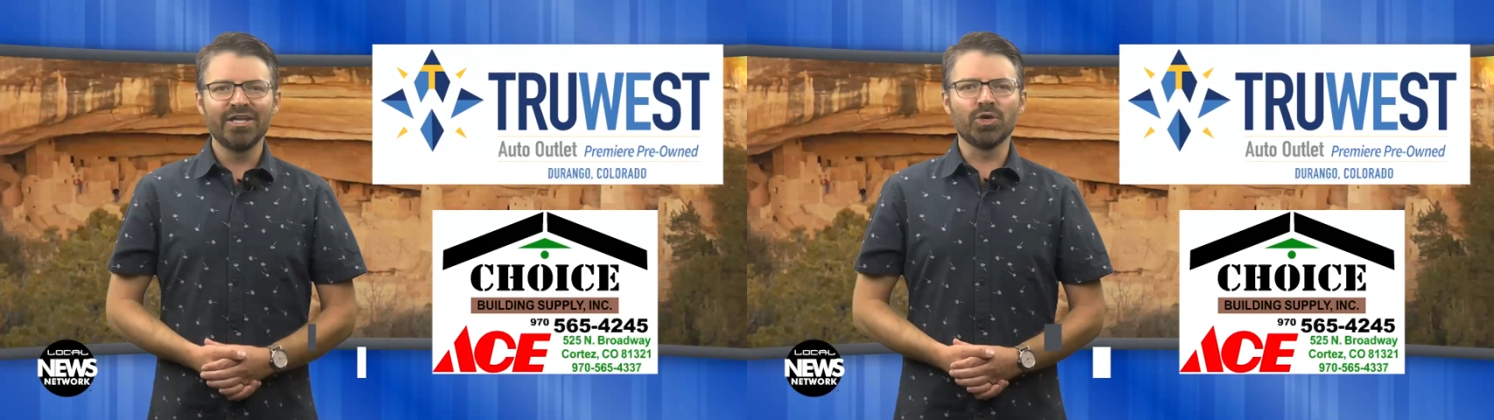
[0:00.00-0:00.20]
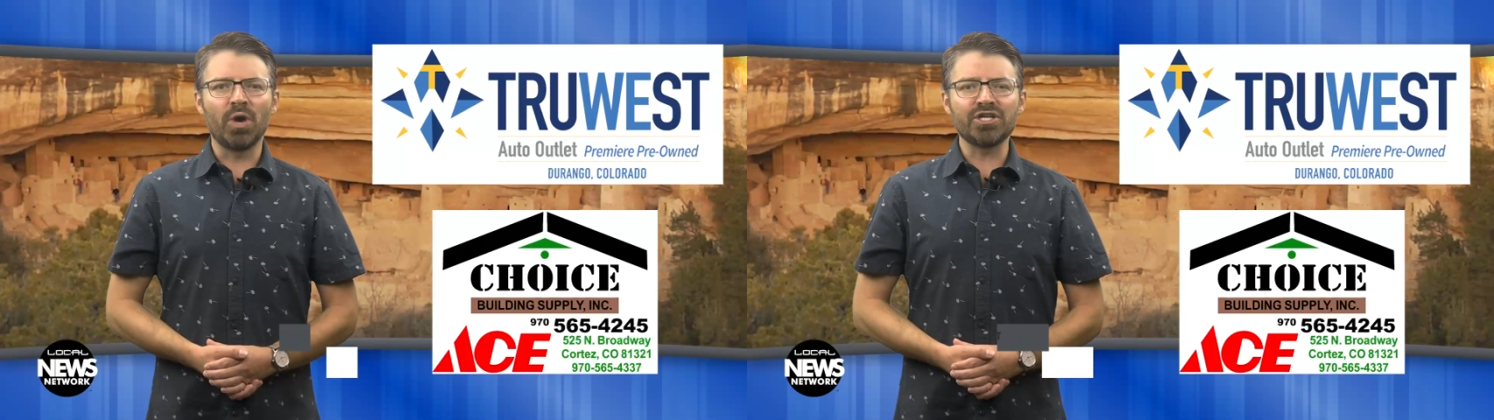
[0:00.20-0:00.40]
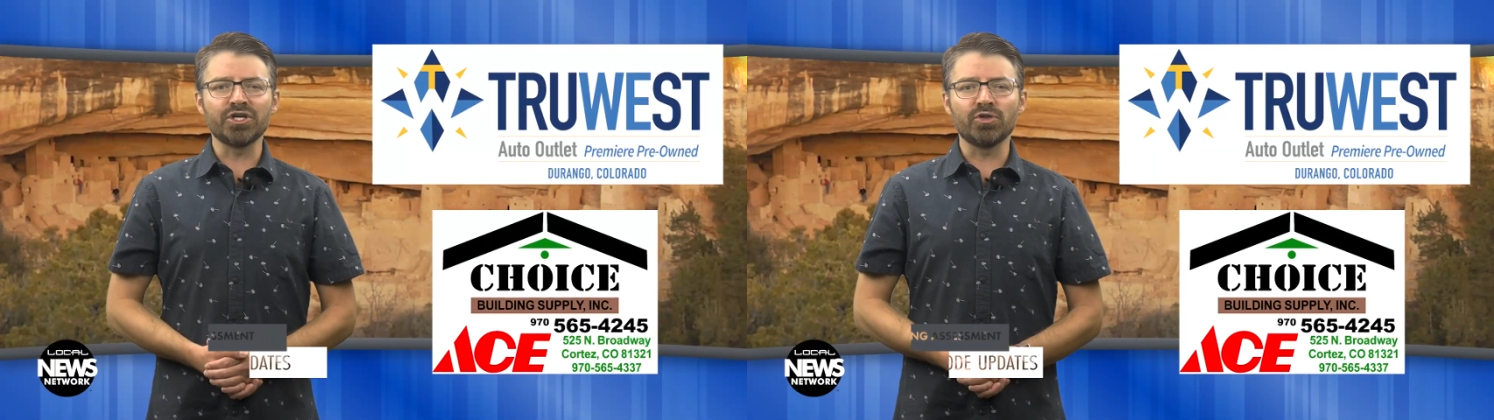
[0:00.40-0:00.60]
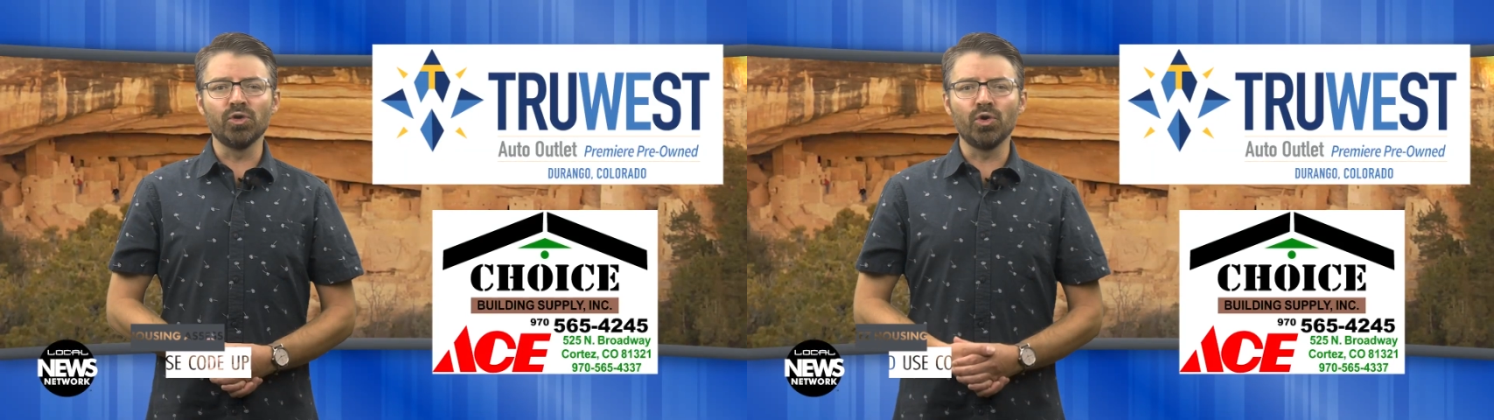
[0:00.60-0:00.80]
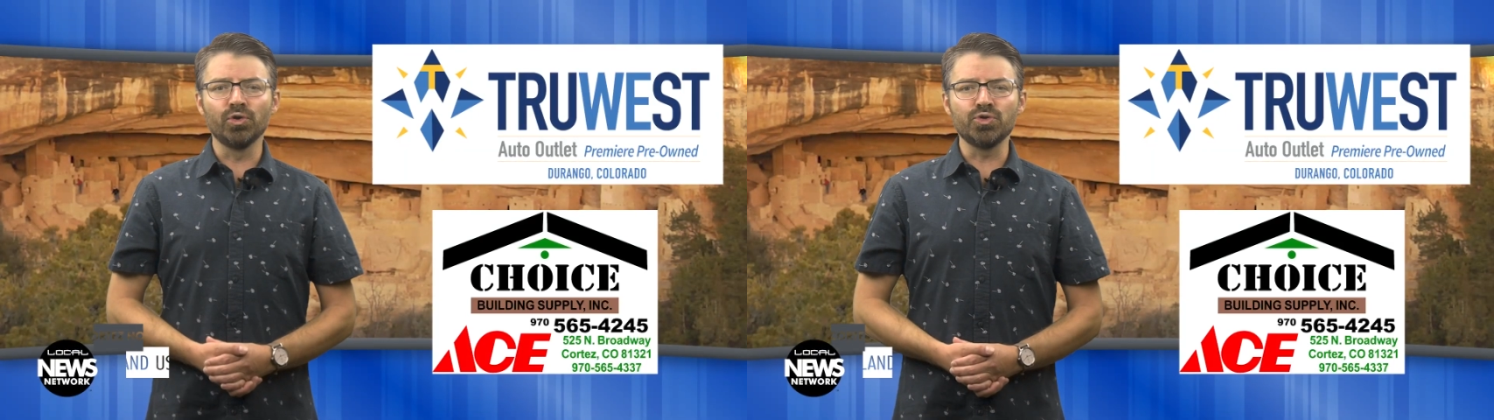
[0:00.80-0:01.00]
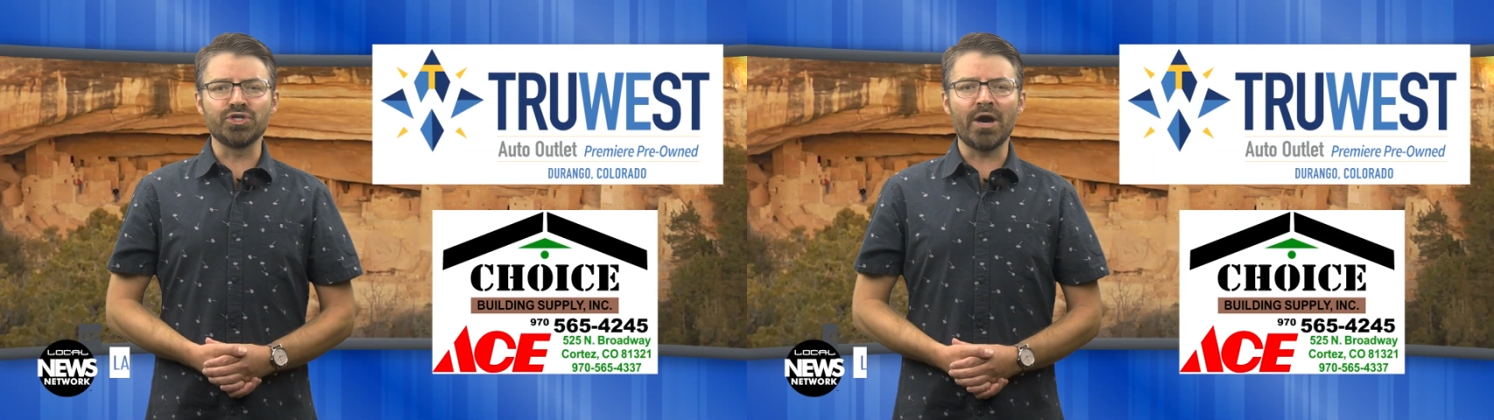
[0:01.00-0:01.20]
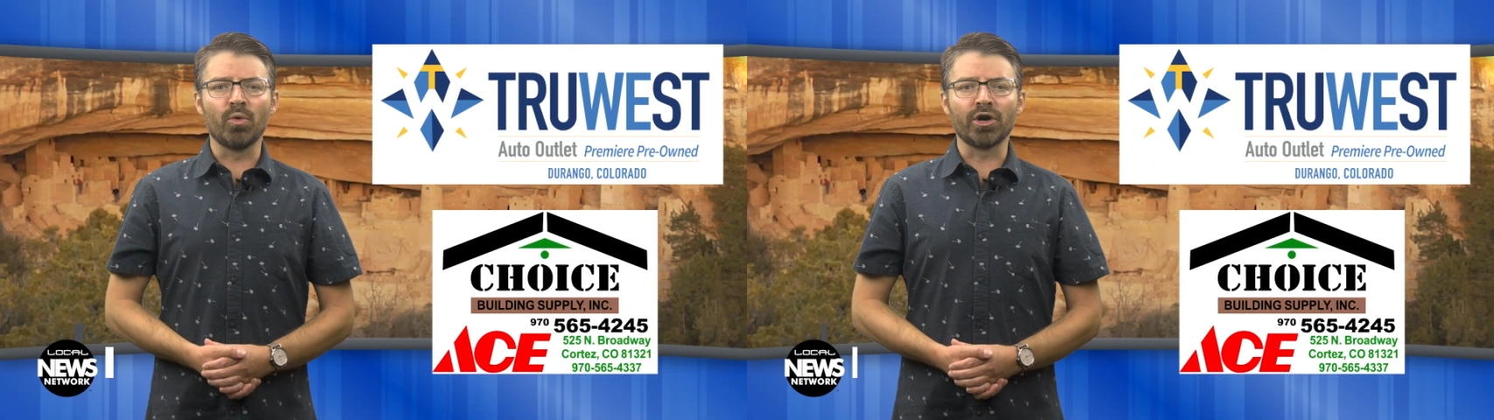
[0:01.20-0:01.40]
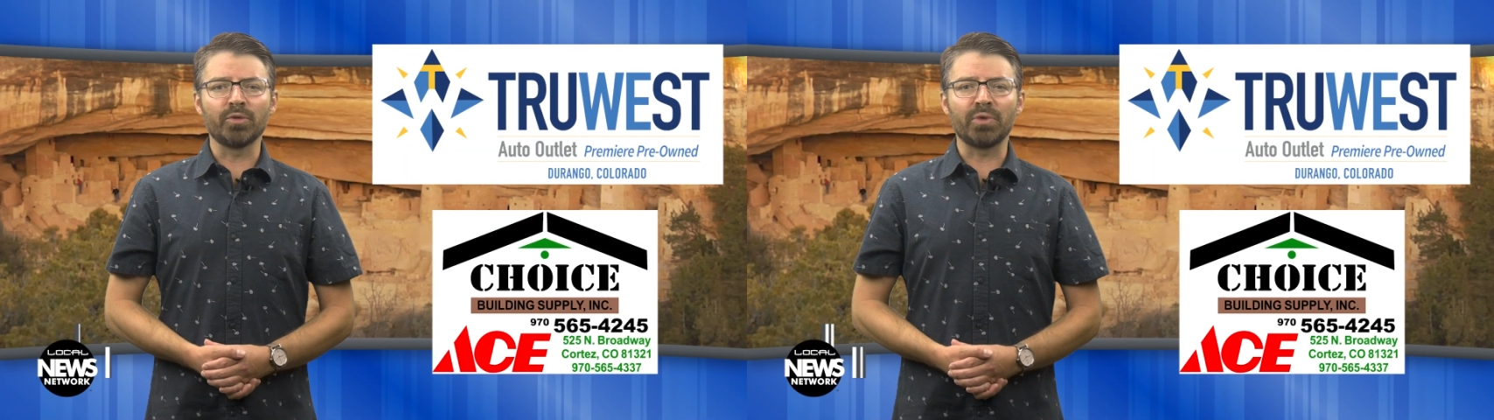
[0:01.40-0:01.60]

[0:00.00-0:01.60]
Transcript: You're watching the Local News Network,